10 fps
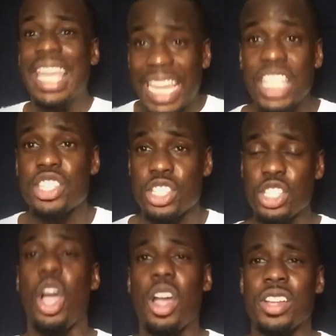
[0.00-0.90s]
It
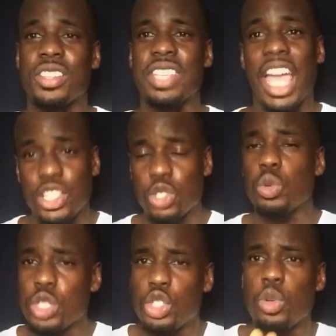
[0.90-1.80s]
starts as
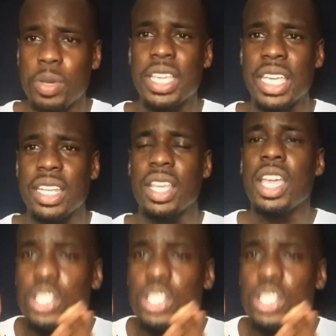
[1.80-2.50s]
soon as you begin.